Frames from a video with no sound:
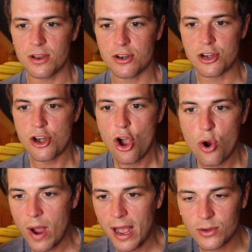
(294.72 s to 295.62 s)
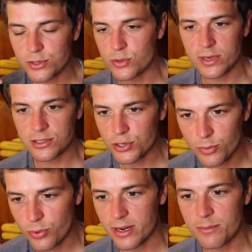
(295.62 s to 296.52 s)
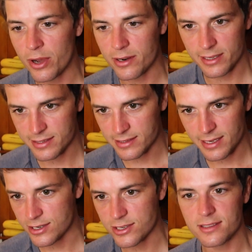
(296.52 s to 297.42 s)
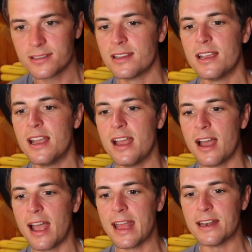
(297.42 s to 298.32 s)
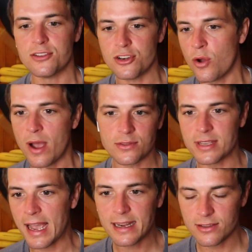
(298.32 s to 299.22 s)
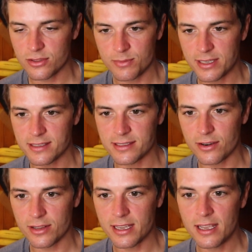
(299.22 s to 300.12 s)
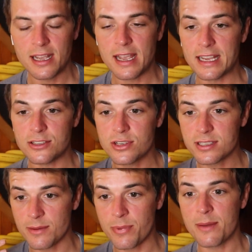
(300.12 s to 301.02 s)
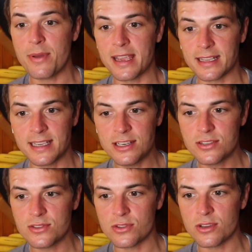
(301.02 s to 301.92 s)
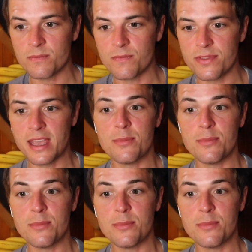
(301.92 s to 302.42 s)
know how to interpret bodily sensations and know how to act on them necessarily. It's just that by paying attention to them, they